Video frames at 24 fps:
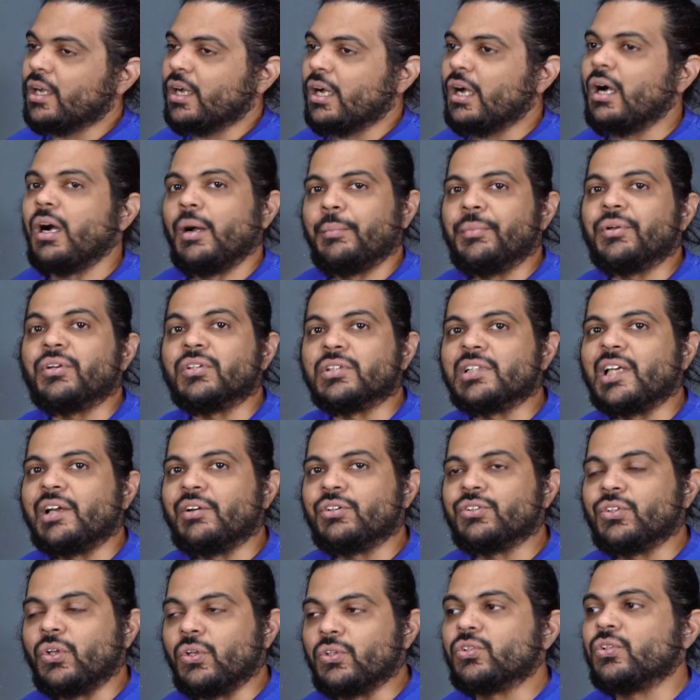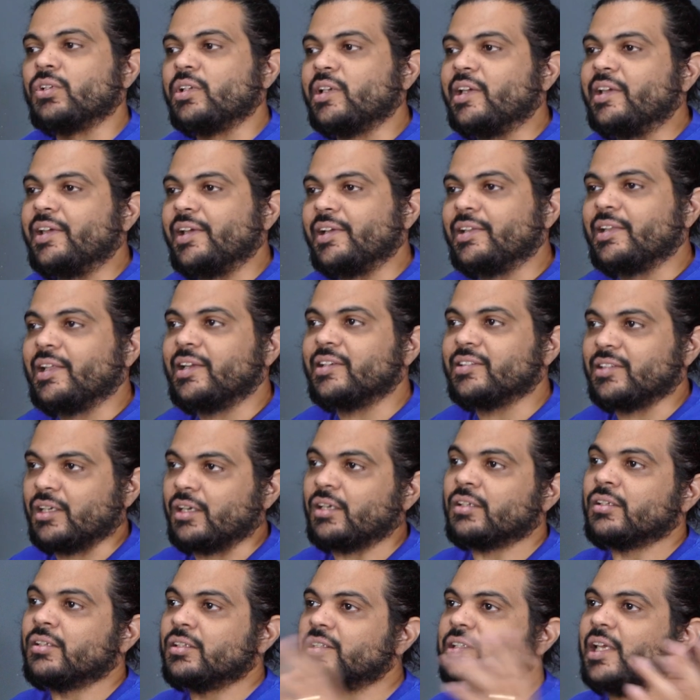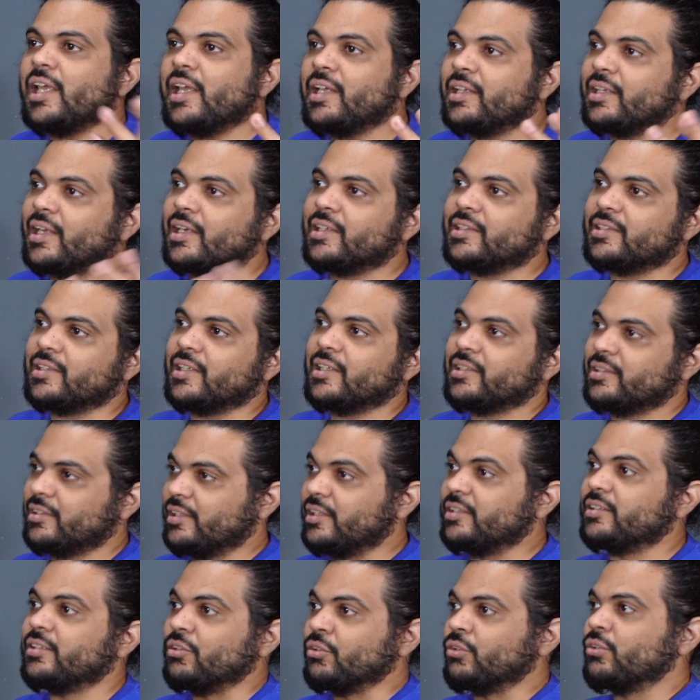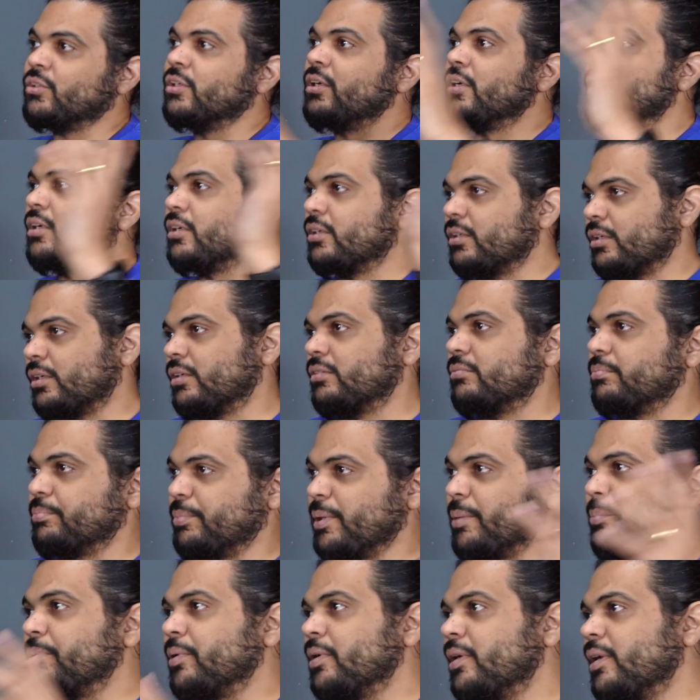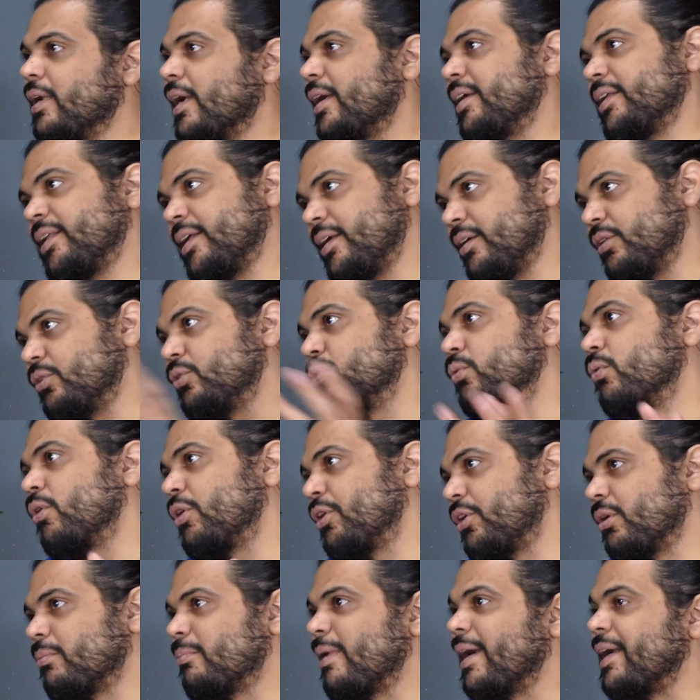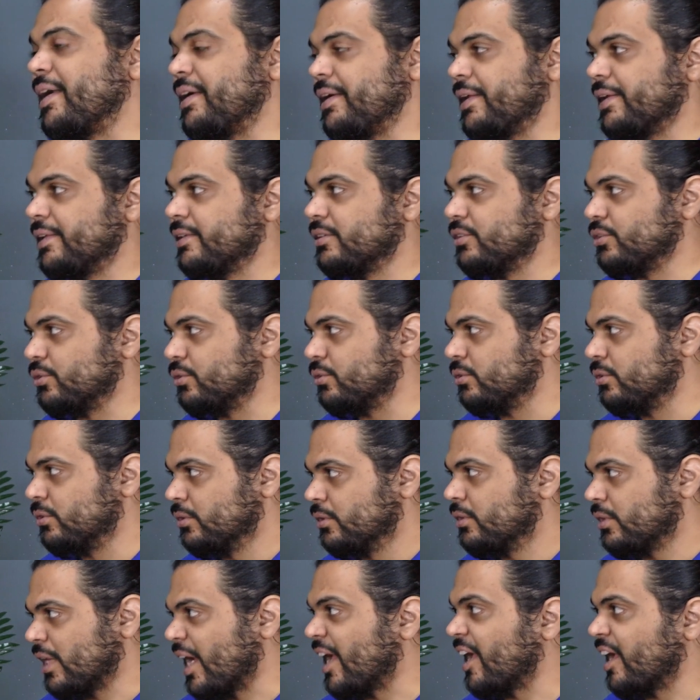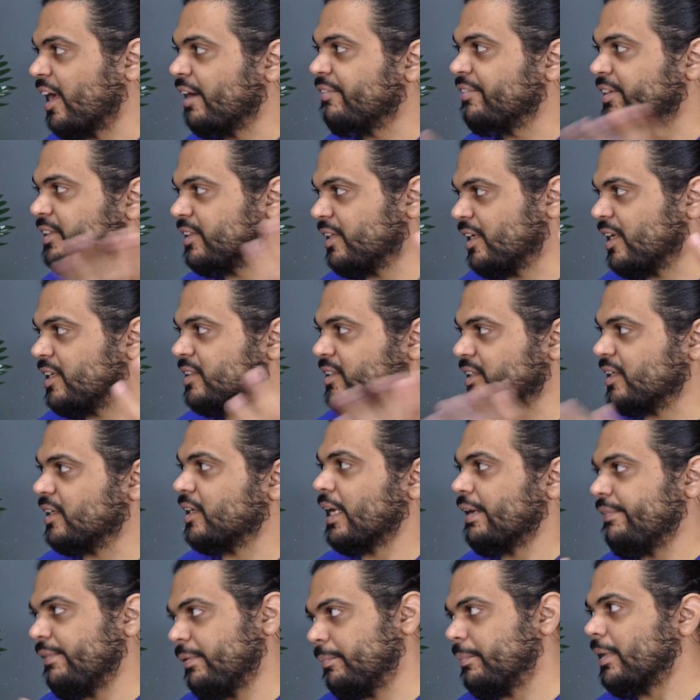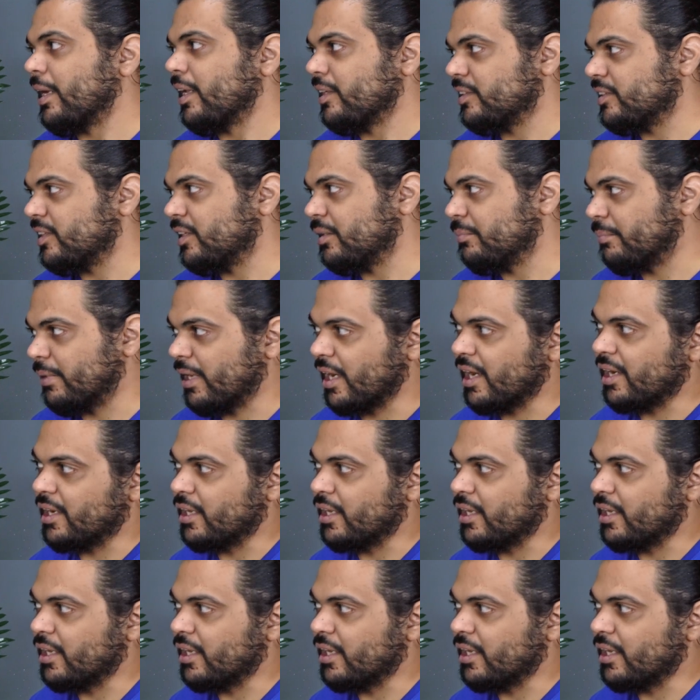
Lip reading: Haan, because I was also thinking there is another saying that says, listen to the people and then do what your mind tells you. Aikave janache karave manache in Marathi.